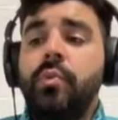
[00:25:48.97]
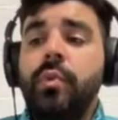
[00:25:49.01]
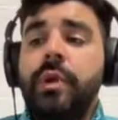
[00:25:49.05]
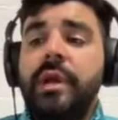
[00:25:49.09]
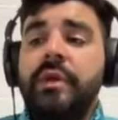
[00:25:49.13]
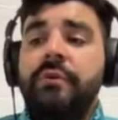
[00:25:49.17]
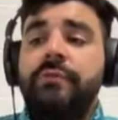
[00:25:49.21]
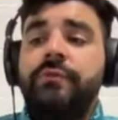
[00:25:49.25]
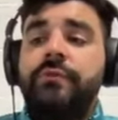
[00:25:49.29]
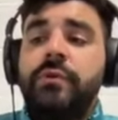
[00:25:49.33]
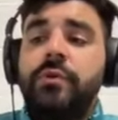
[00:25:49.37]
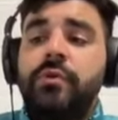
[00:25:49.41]

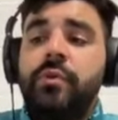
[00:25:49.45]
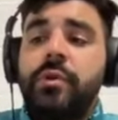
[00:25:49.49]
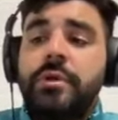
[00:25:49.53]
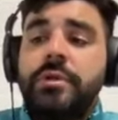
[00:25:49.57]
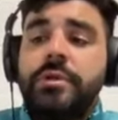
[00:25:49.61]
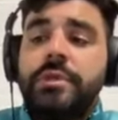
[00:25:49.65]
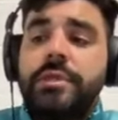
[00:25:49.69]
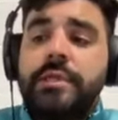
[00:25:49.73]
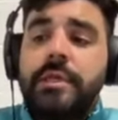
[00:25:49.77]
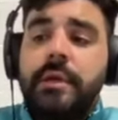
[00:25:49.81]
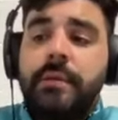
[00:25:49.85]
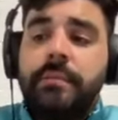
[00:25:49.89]
If you are
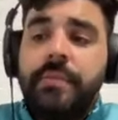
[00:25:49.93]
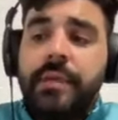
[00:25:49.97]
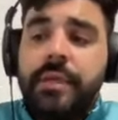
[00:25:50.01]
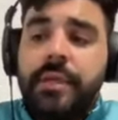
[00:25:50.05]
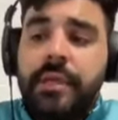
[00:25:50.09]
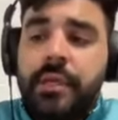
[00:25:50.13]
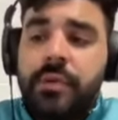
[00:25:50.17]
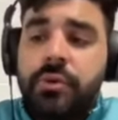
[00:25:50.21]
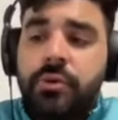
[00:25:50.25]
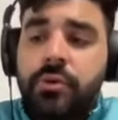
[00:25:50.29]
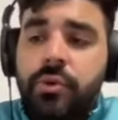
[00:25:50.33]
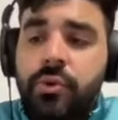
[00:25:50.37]

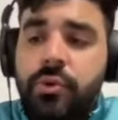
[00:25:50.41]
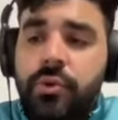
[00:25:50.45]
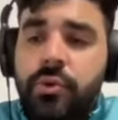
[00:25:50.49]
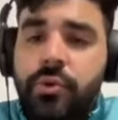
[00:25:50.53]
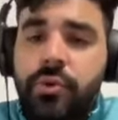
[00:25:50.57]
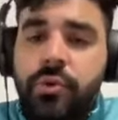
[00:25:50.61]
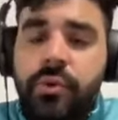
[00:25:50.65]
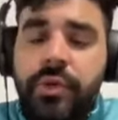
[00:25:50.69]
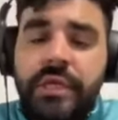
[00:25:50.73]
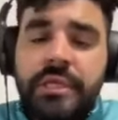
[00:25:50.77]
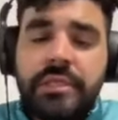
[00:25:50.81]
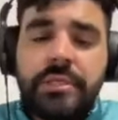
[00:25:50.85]
somebody
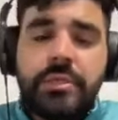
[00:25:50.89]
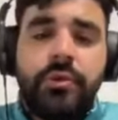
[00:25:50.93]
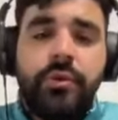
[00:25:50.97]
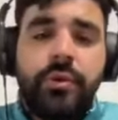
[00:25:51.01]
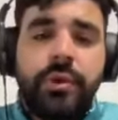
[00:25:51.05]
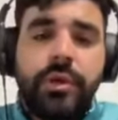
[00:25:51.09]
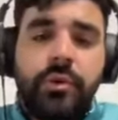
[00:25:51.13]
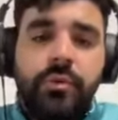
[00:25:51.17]
who is going